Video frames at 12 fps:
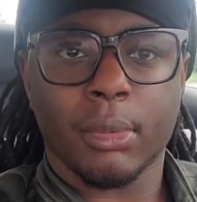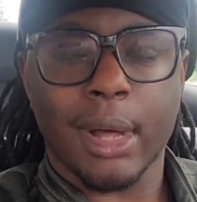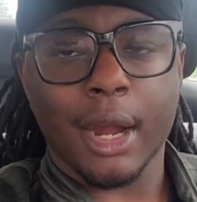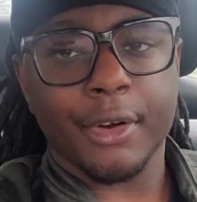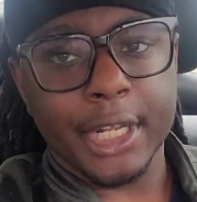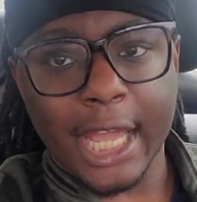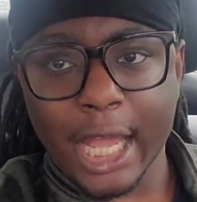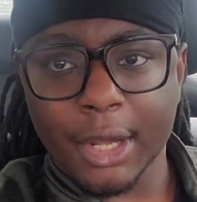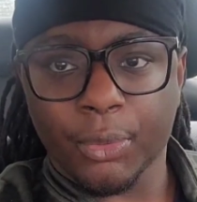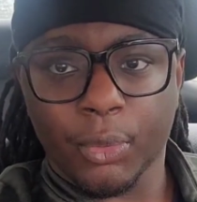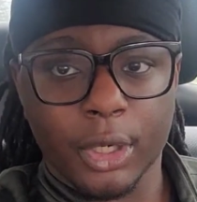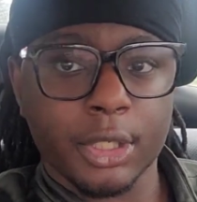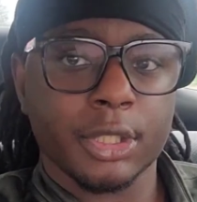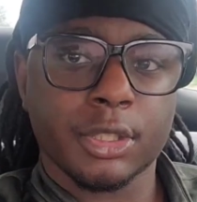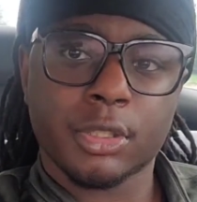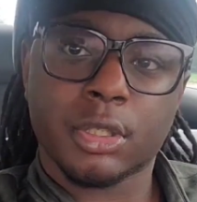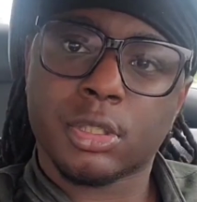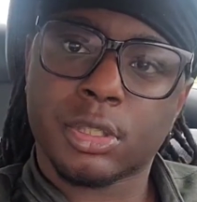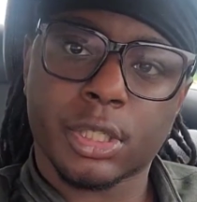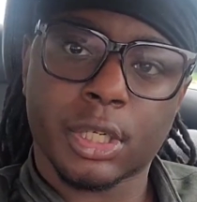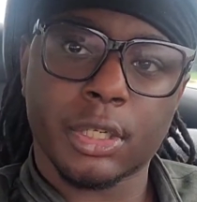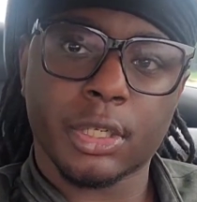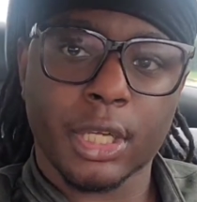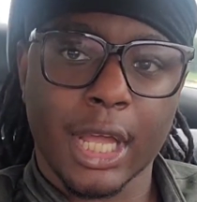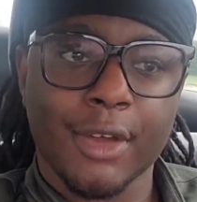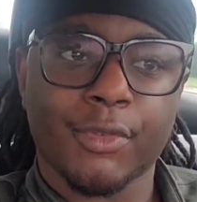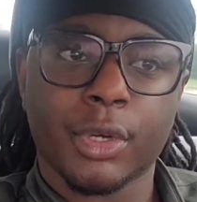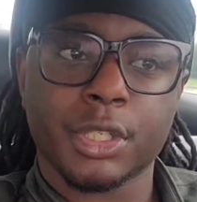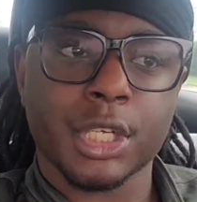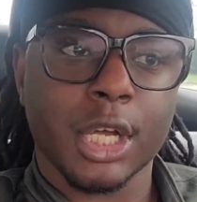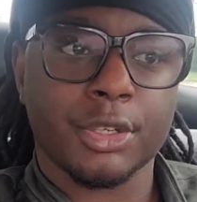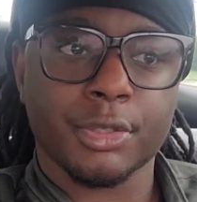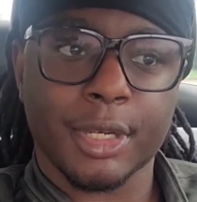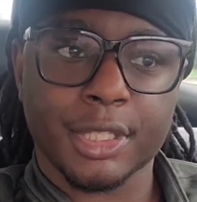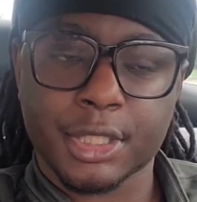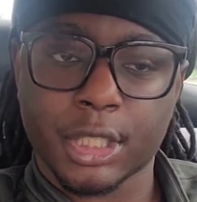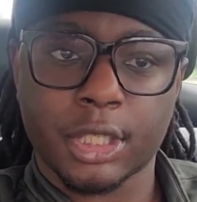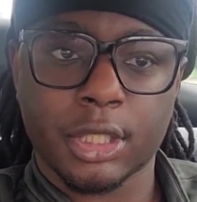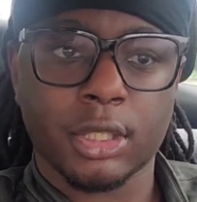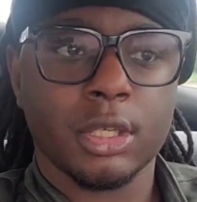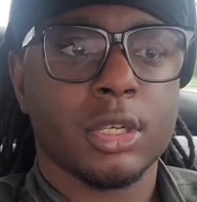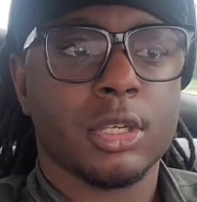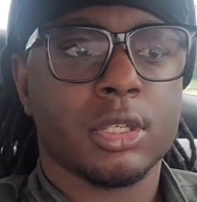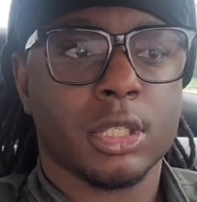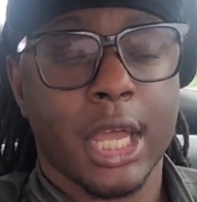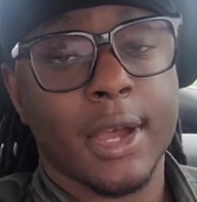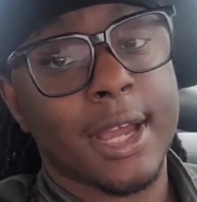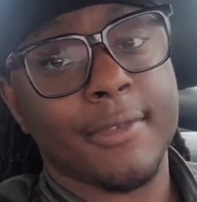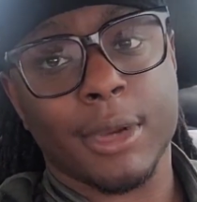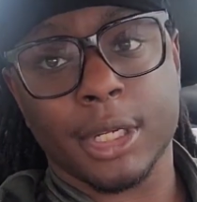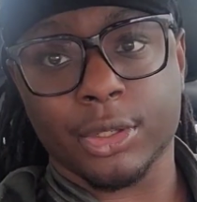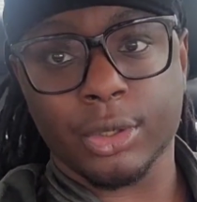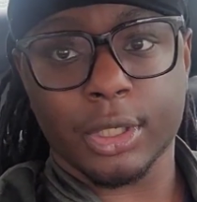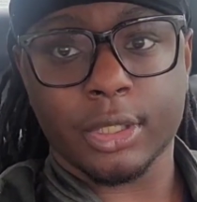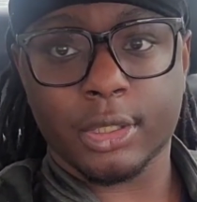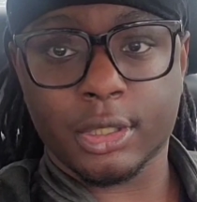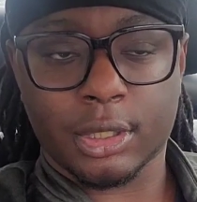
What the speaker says: I already had one son. I have one child, my son. Now I have my daughter.